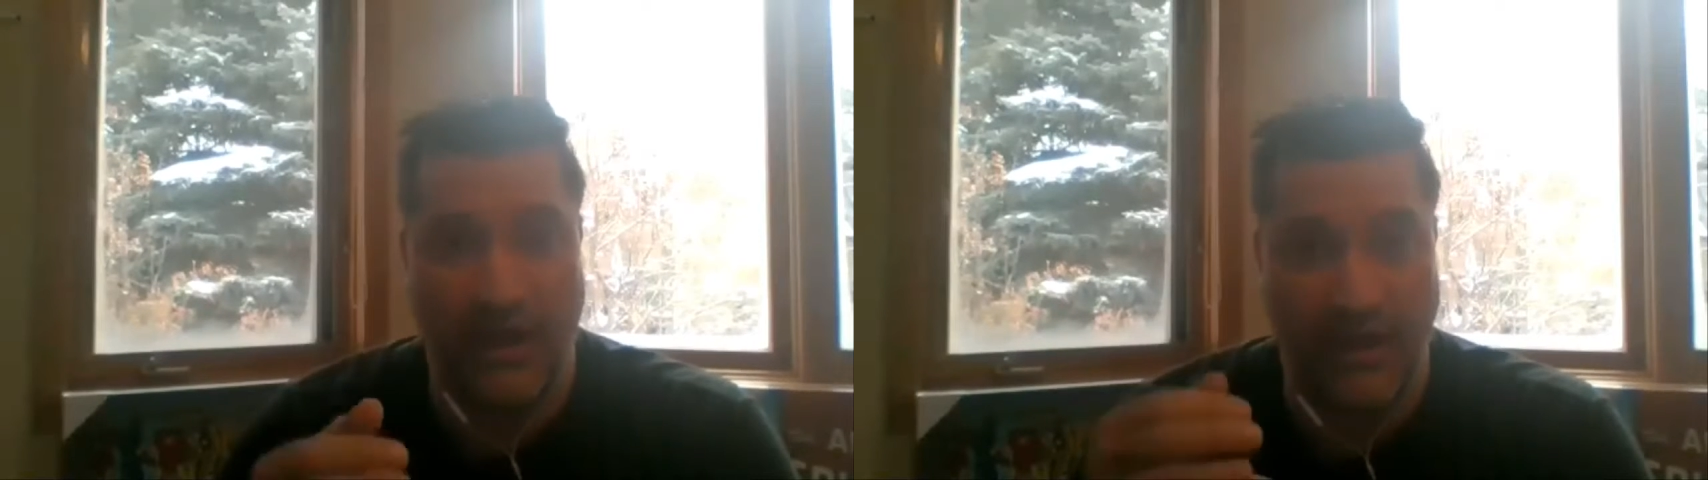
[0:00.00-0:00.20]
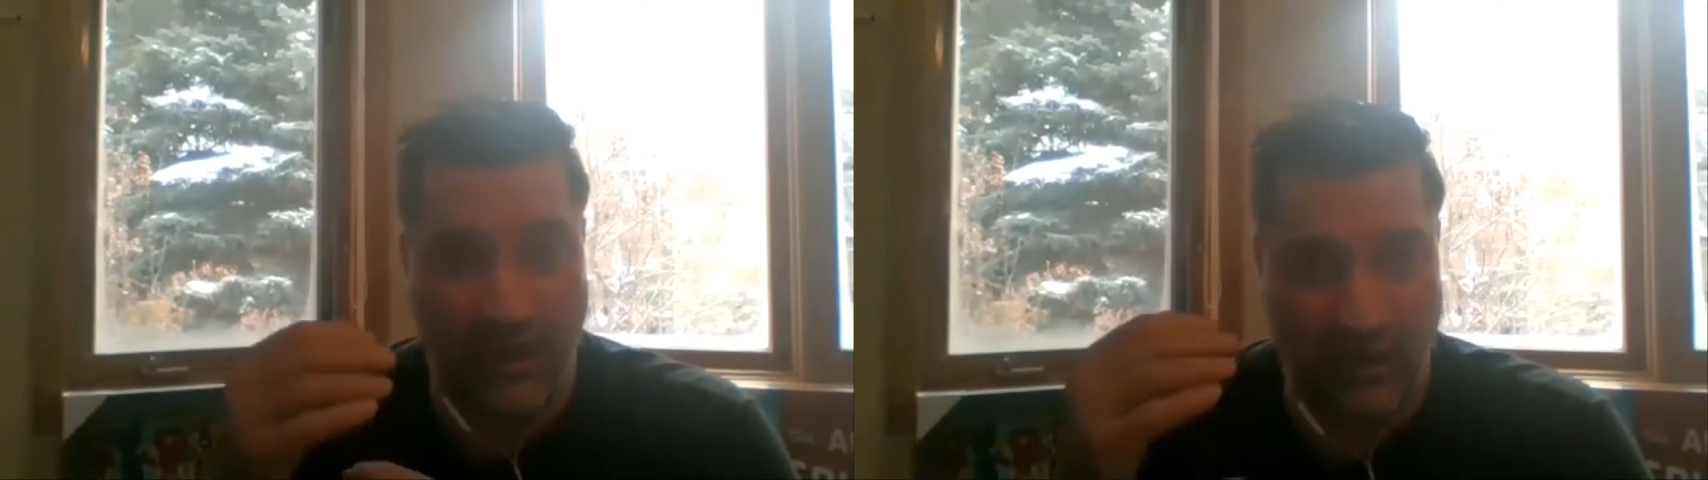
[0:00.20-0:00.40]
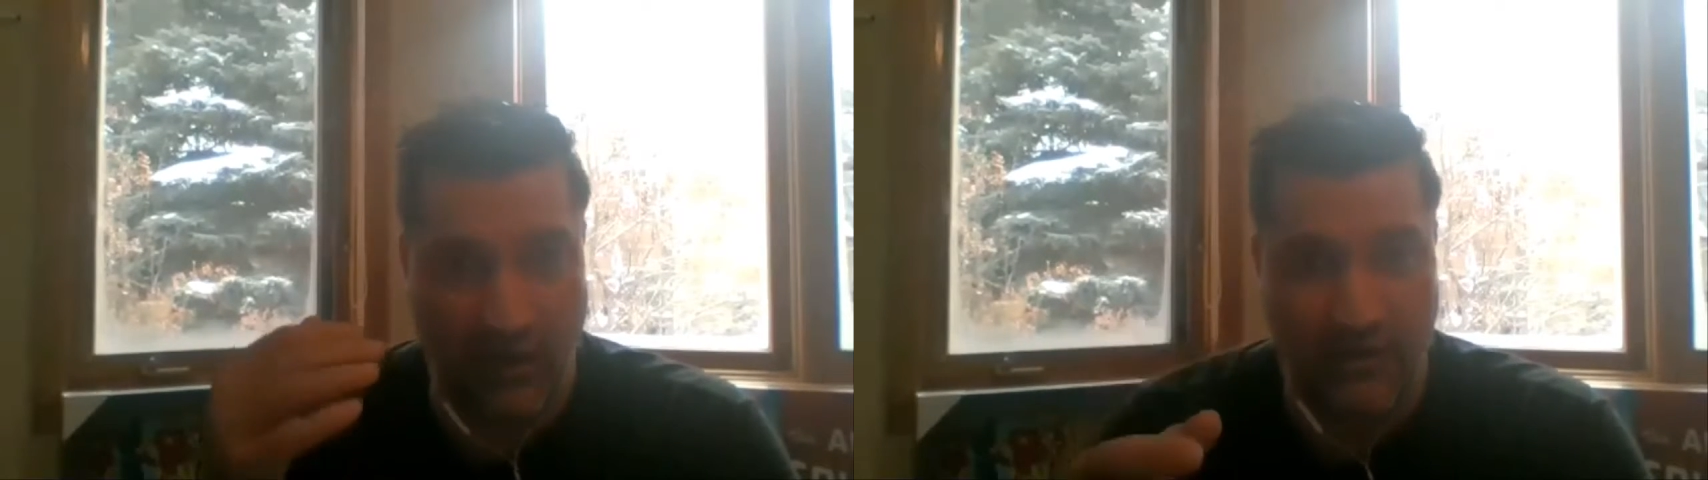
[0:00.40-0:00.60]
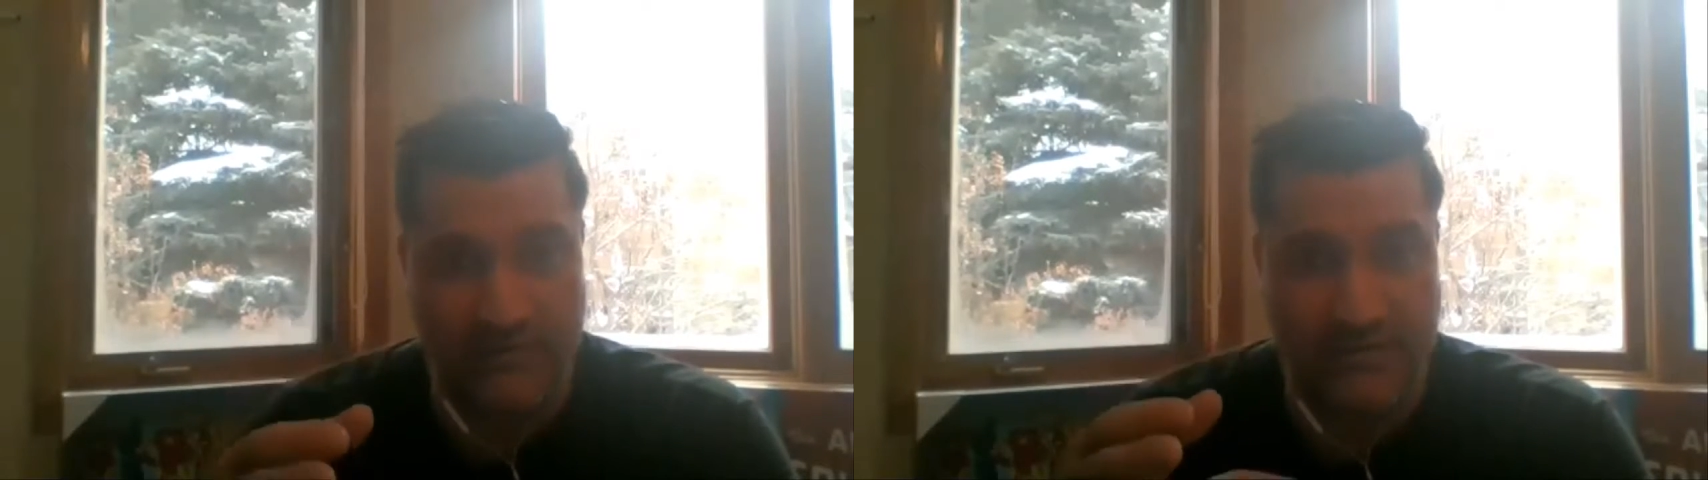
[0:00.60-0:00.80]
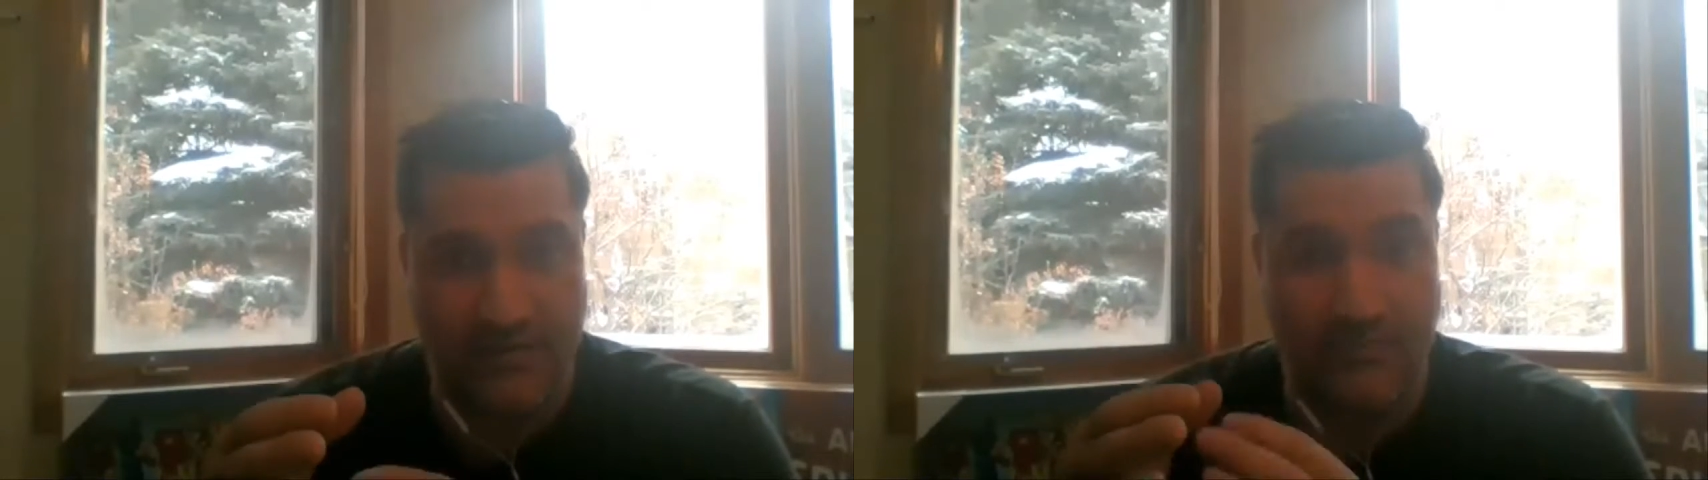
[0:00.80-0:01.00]
I get
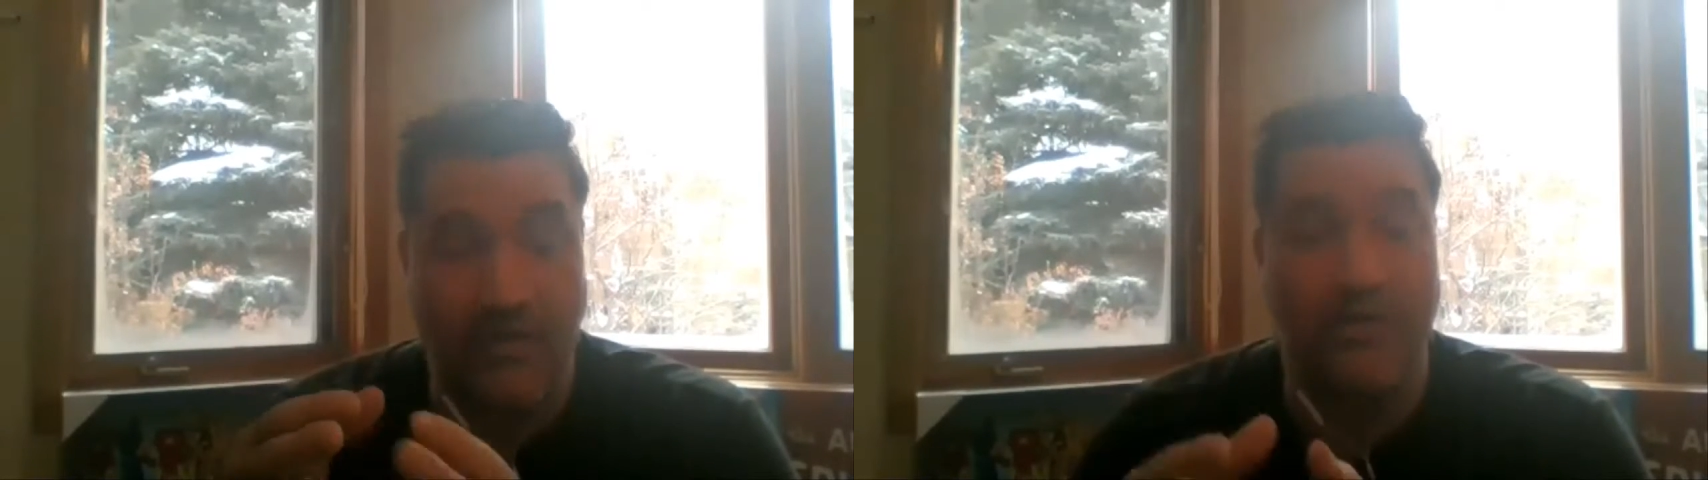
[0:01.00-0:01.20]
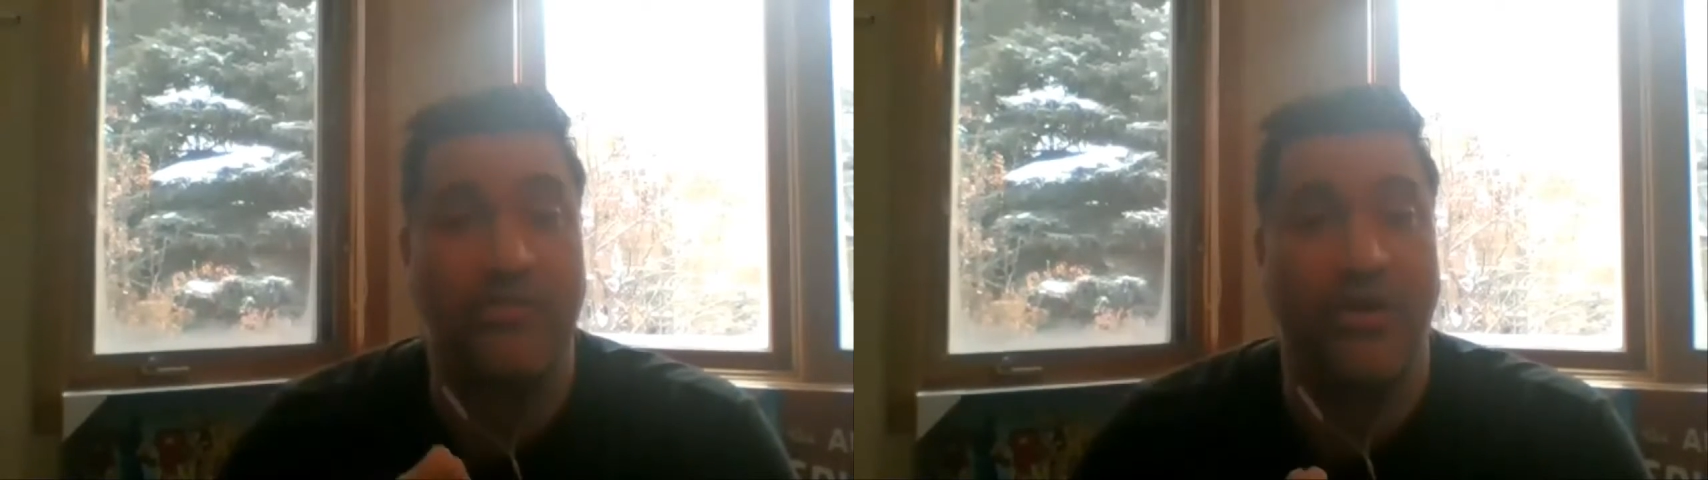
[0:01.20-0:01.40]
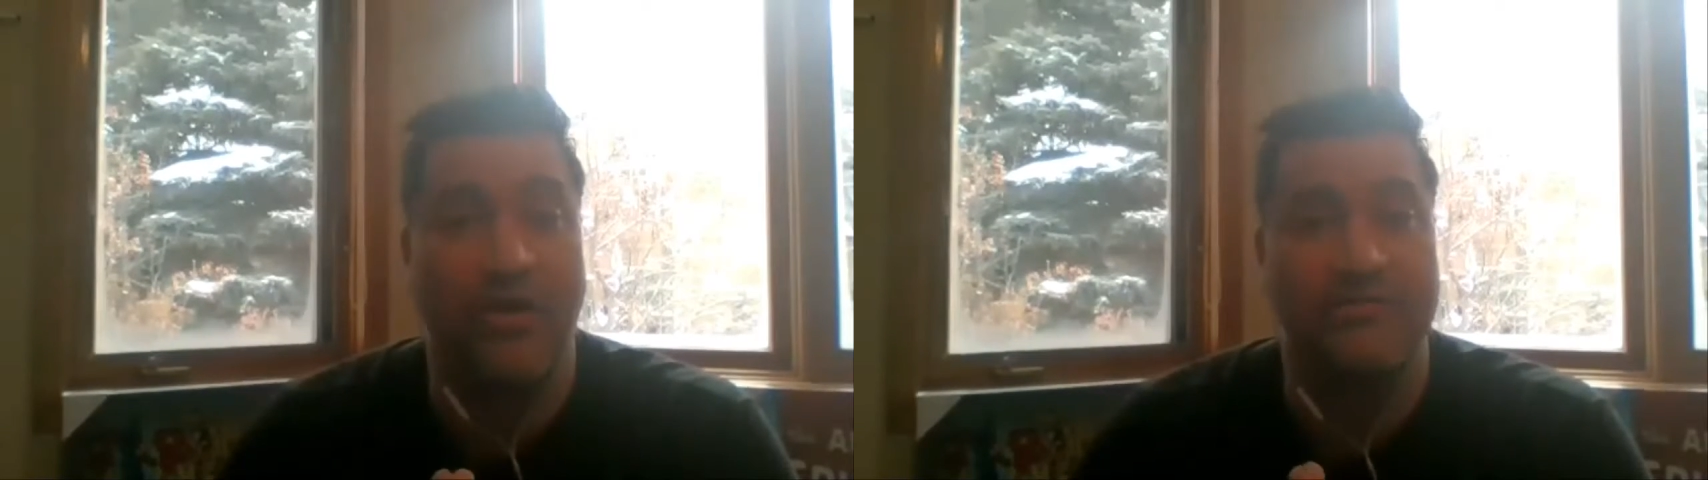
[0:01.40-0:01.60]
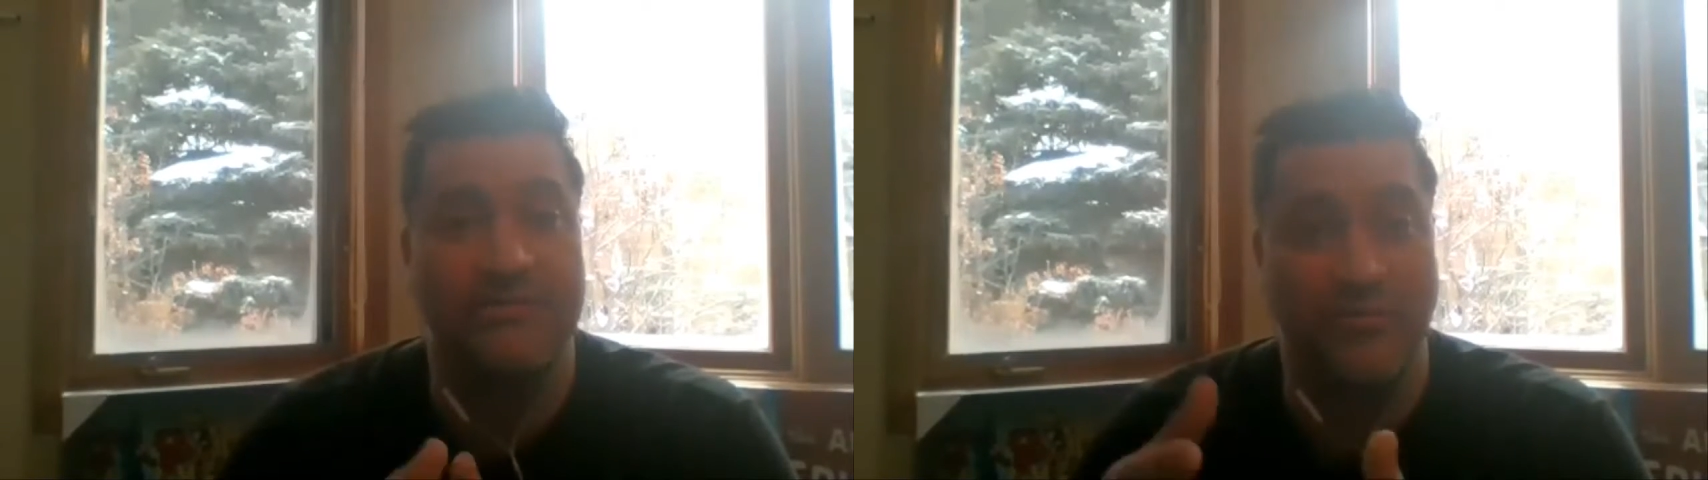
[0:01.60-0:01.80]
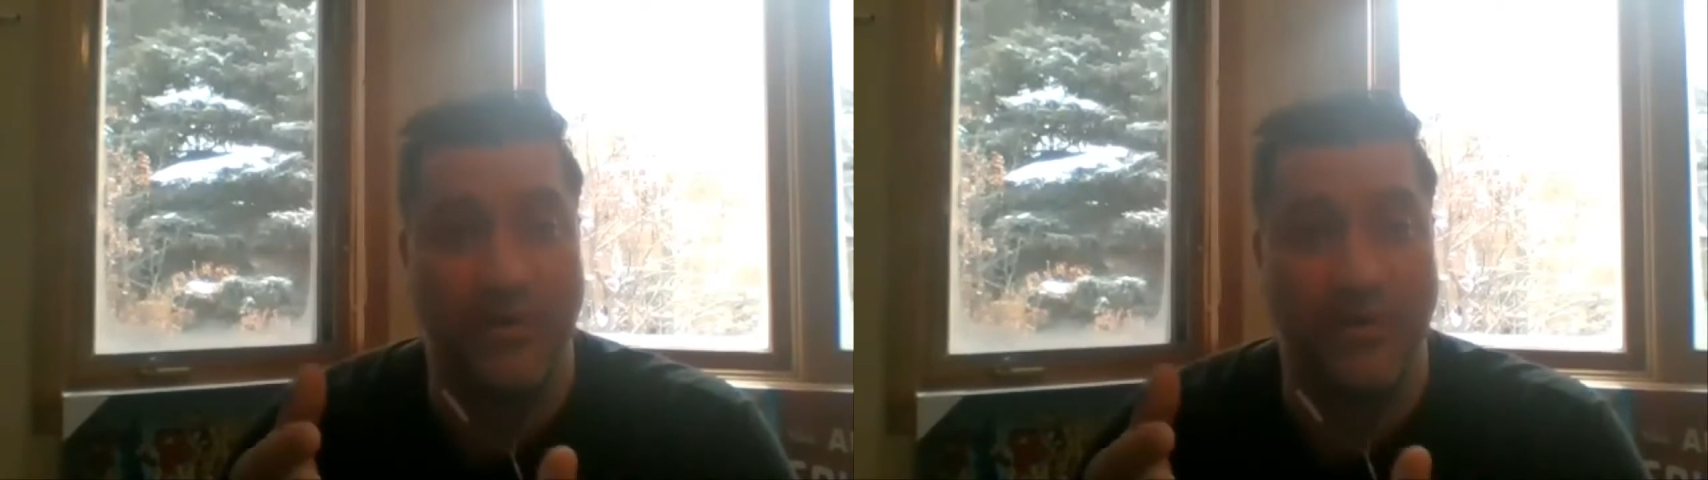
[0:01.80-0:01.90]
lost in my thoughts